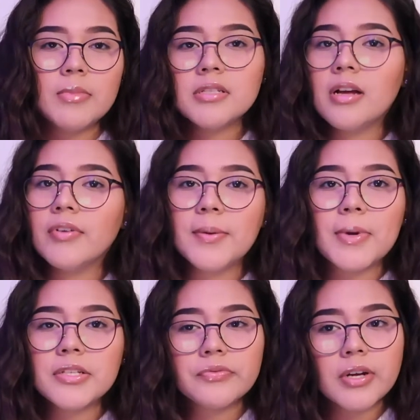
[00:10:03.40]
missed having a
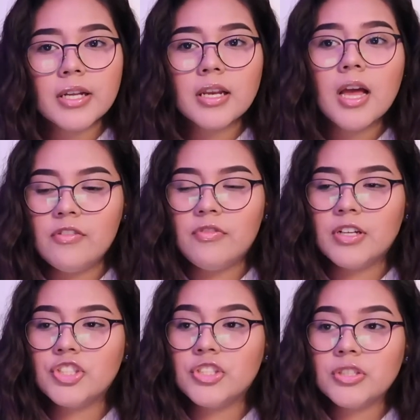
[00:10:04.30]
best friend.
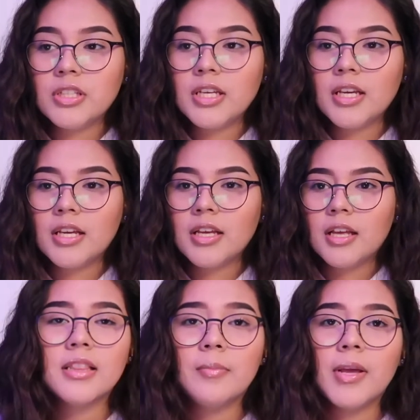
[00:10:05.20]
Eventually,
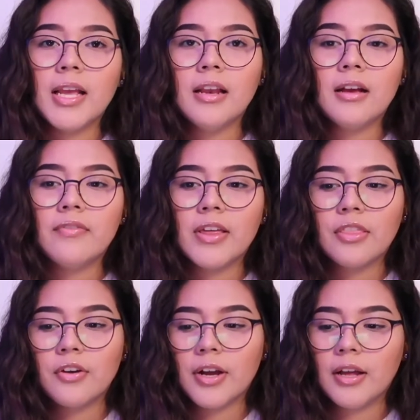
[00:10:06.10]
like the beginning of
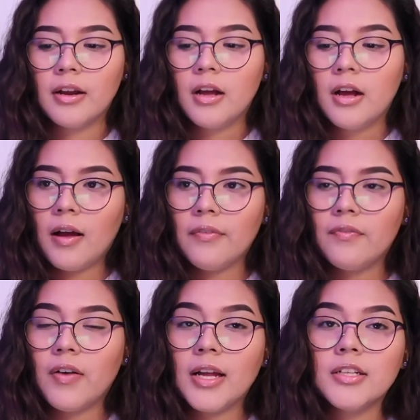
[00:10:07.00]
8th grade, I
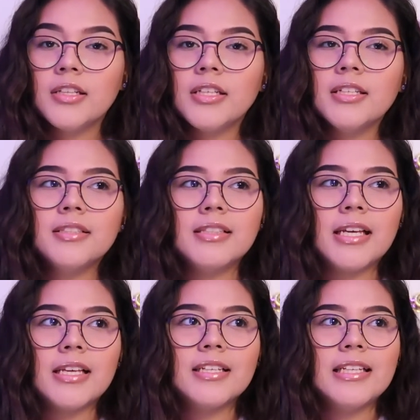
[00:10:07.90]
finally
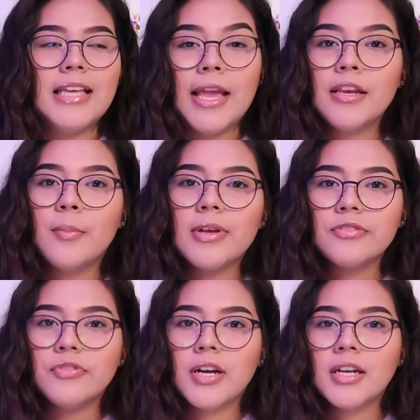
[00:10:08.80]
like gained a
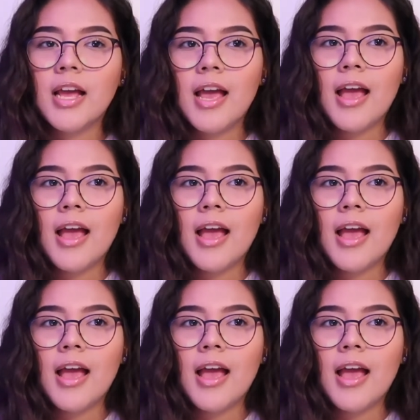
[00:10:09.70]
best friend,